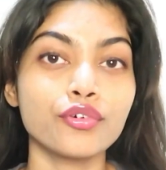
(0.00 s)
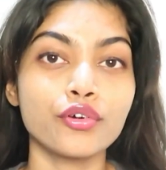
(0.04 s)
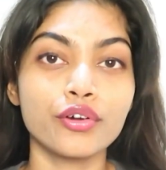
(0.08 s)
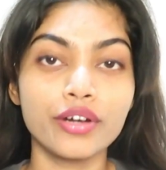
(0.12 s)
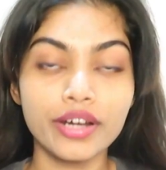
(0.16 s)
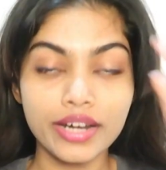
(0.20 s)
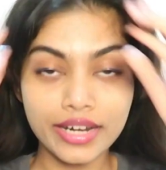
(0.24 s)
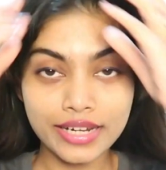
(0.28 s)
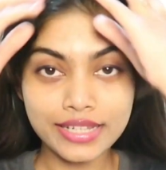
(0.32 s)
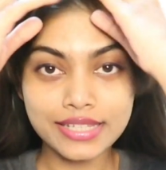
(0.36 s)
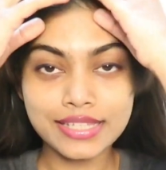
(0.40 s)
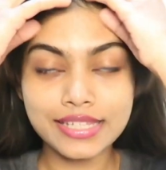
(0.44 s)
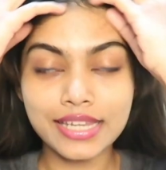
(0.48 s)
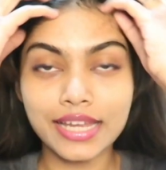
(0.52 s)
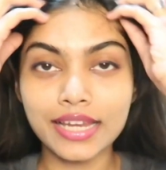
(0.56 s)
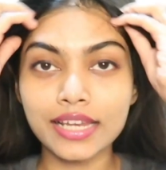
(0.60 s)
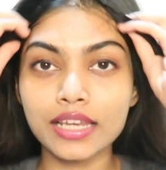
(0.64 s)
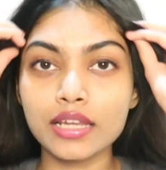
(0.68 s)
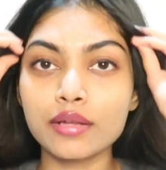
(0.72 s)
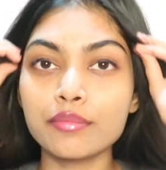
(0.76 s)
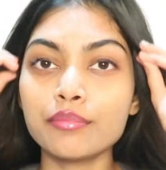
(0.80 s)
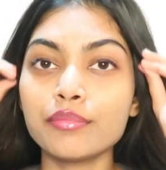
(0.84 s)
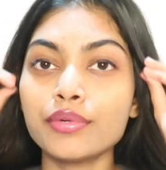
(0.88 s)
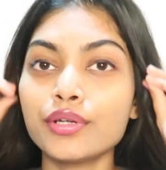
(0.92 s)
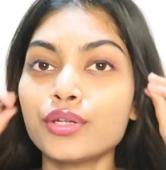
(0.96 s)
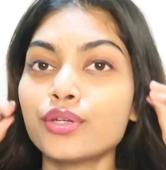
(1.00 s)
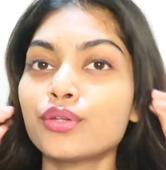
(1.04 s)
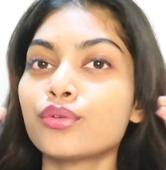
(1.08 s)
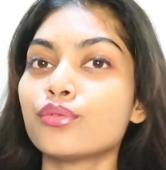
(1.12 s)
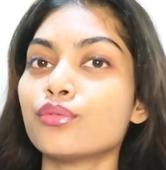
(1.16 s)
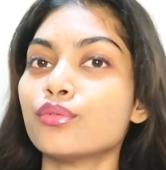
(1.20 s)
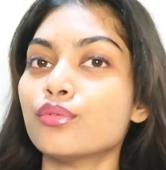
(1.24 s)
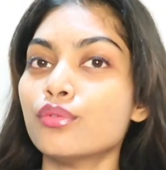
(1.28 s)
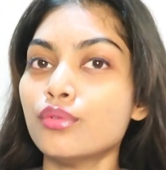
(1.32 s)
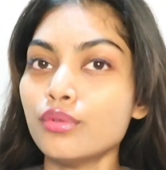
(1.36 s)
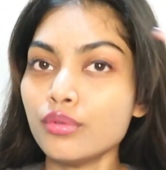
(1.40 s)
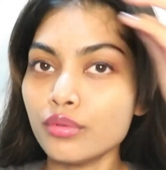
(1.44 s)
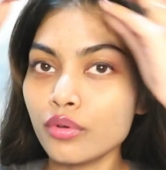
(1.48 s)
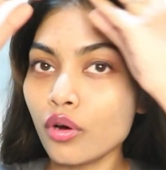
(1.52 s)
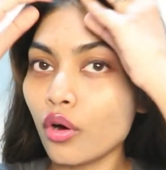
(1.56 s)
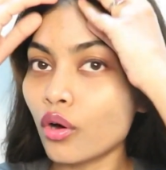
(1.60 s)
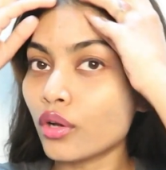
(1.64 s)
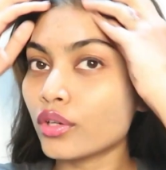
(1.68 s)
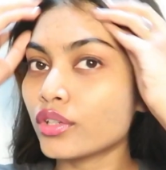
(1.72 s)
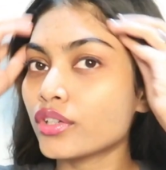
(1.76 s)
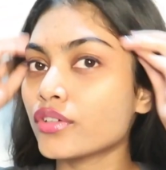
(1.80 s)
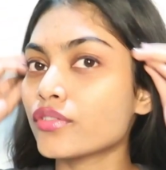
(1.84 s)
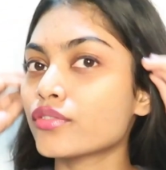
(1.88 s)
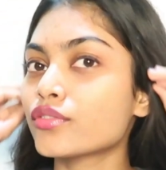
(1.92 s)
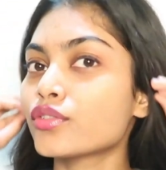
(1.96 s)
for hairstyle number 2,
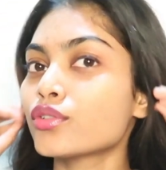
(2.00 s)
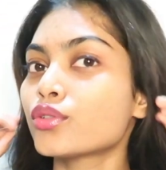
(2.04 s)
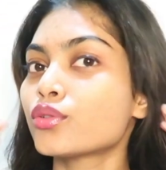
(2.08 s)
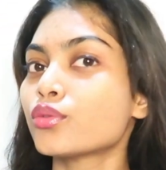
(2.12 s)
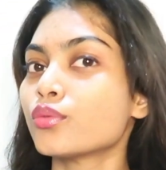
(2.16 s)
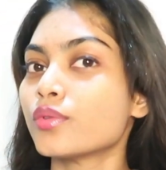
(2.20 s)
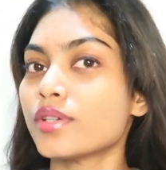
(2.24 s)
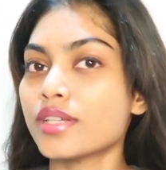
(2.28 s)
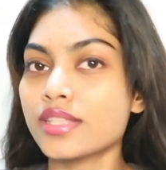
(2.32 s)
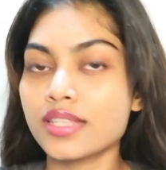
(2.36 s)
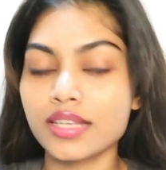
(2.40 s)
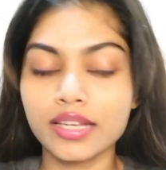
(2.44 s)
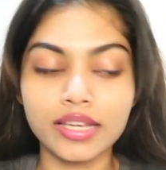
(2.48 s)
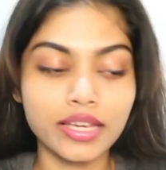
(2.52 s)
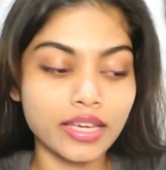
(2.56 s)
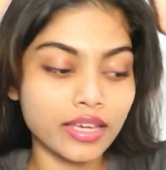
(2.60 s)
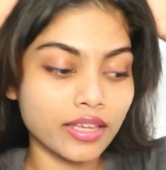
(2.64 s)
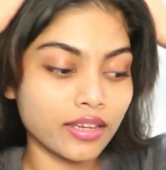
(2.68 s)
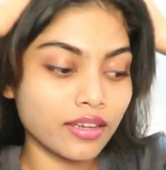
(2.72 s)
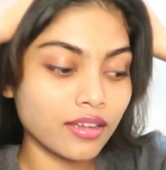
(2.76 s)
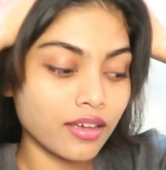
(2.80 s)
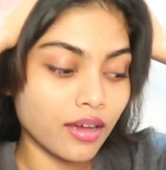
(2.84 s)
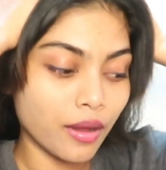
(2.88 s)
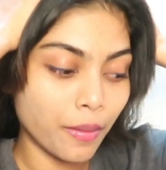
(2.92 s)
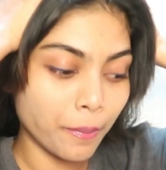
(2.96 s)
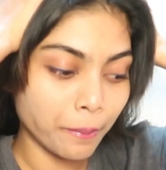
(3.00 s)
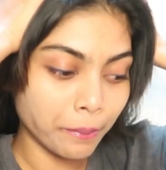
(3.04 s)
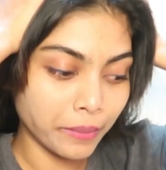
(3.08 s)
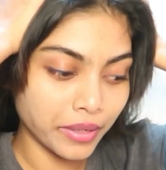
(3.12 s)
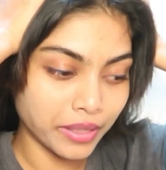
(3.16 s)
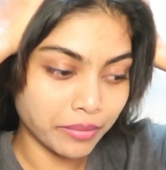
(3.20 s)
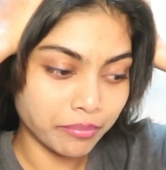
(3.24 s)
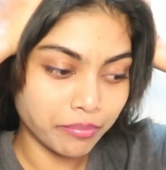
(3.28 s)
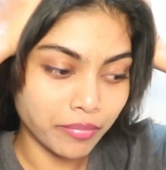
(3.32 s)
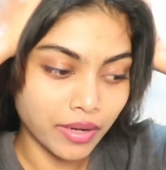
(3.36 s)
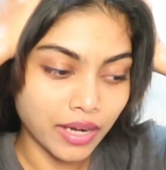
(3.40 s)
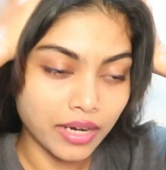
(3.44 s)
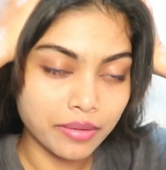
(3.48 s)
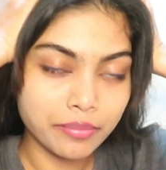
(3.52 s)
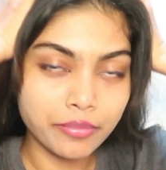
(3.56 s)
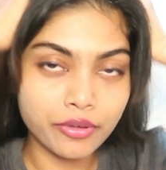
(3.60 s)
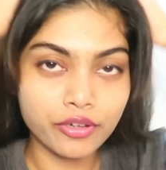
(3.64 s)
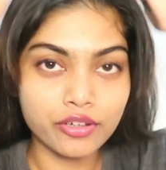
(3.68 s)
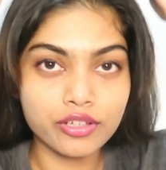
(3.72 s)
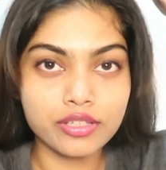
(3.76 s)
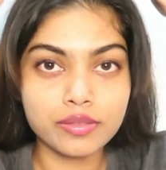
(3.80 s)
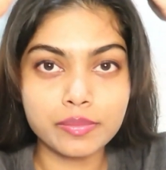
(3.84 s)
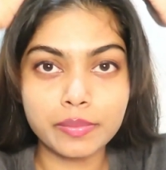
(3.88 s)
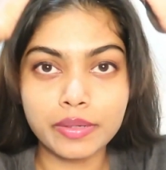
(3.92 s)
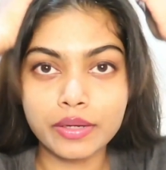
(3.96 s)
all you have to do is again a mid part,
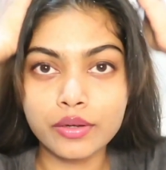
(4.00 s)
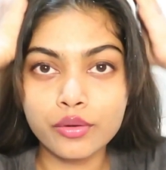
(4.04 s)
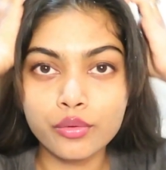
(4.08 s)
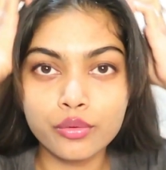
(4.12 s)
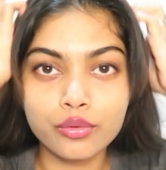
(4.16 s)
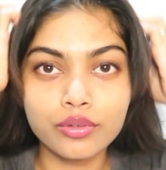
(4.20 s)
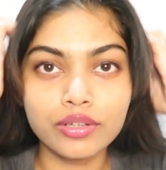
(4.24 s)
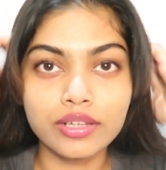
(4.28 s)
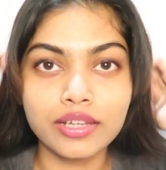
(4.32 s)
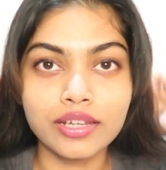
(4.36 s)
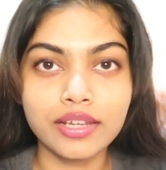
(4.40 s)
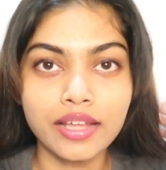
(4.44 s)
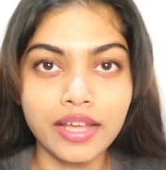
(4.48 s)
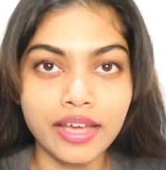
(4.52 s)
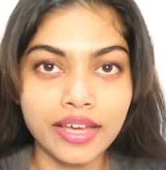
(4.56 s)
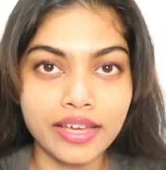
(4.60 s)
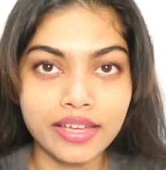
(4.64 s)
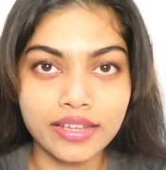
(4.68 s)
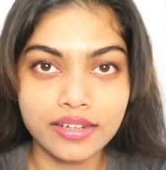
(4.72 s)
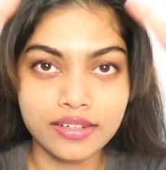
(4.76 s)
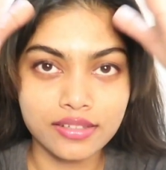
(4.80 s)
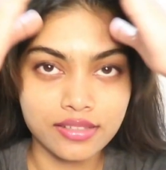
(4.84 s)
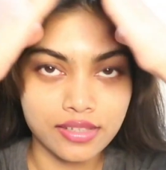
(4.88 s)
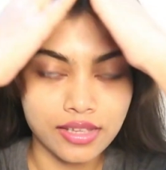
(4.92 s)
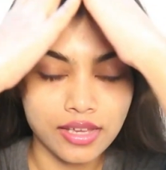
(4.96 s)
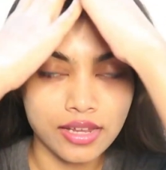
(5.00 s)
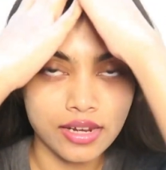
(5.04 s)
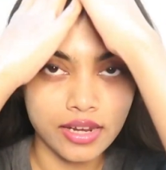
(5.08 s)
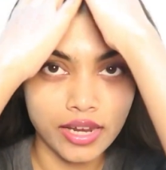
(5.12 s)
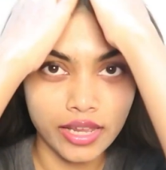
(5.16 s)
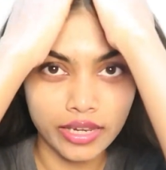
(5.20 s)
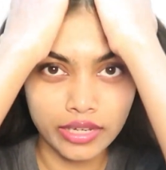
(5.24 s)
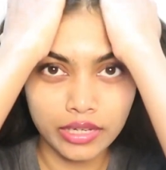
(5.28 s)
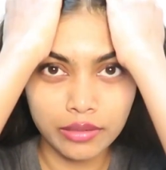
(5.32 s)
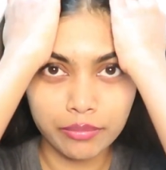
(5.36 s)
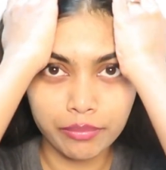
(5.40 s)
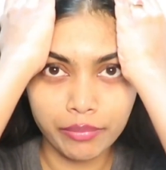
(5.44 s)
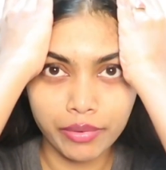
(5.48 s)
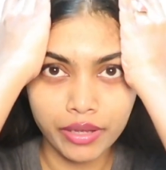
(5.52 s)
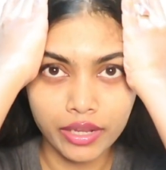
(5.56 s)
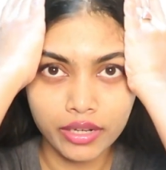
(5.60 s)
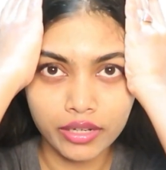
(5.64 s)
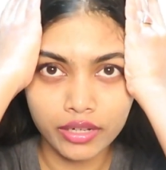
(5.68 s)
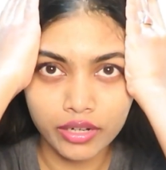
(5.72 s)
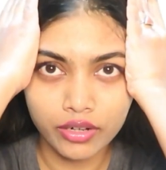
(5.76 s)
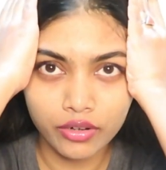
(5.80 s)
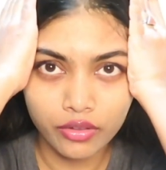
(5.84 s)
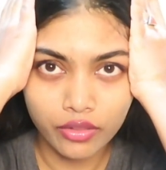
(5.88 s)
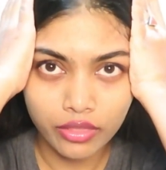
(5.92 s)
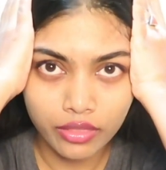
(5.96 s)
because my whole hairs are like
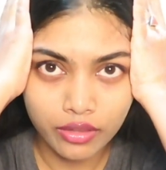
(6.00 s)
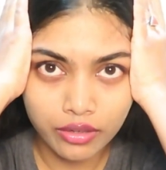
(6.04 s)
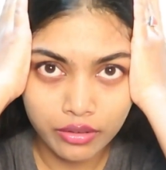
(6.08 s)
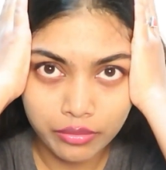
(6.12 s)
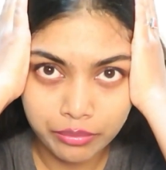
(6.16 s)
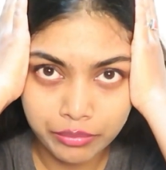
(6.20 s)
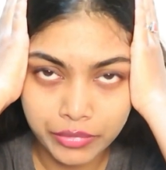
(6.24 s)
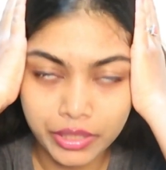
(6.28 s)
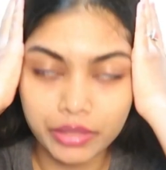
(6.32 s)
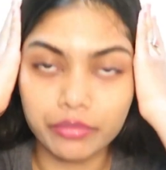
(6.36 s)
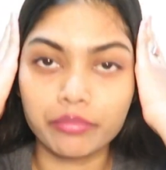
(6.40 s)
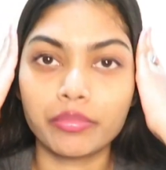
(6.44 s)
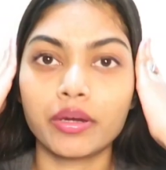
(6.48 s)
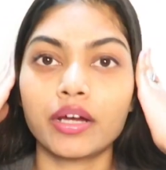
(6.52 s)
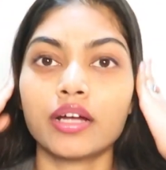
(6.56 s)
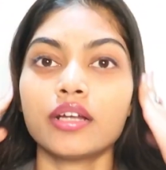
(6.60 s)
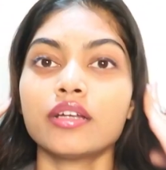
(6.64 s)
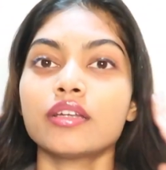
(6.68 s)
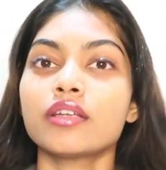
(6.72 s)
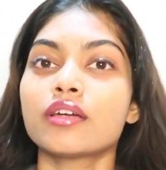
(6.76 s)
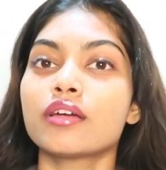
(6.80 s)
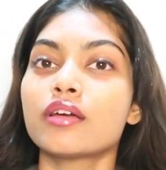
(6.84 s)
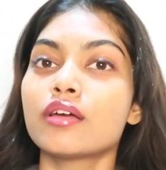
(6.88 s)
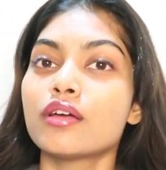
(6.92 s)
dependent on the mid part.